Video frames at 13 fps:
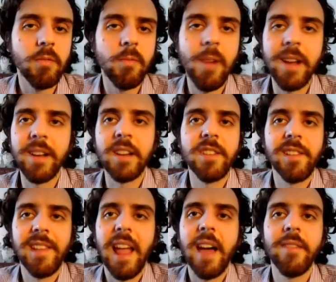Why not
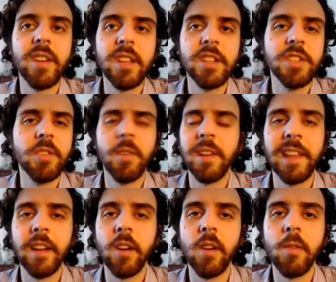just have it enjoy
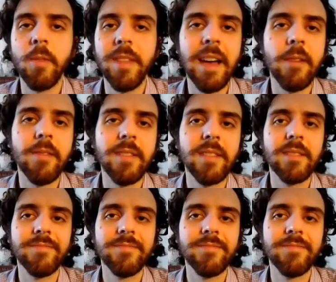liquor without